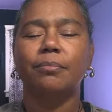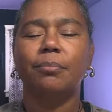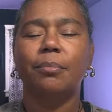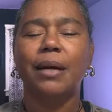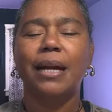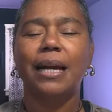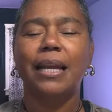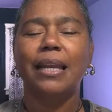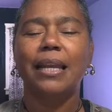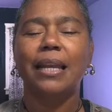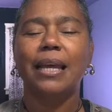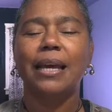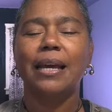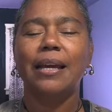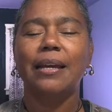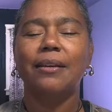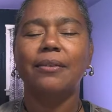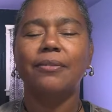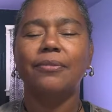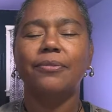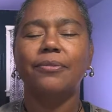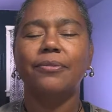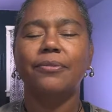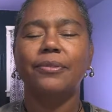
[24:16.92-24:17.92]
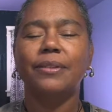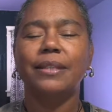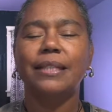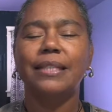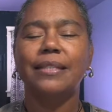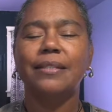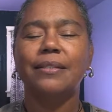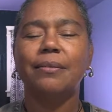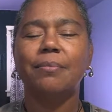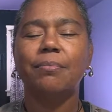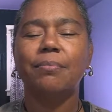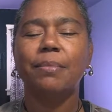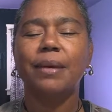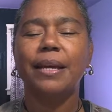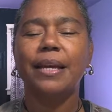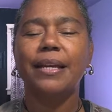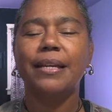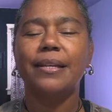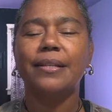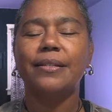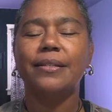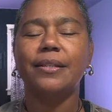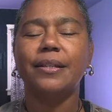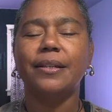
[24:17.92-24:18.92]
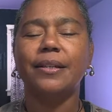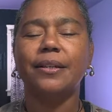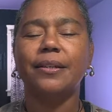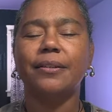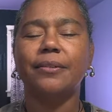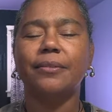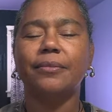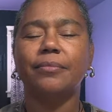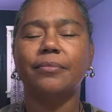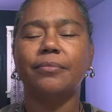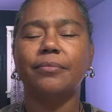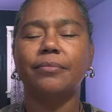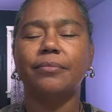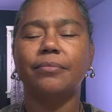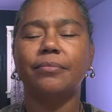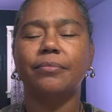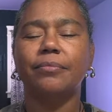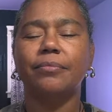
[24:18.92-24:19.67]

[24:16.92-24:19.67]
my life is amazing.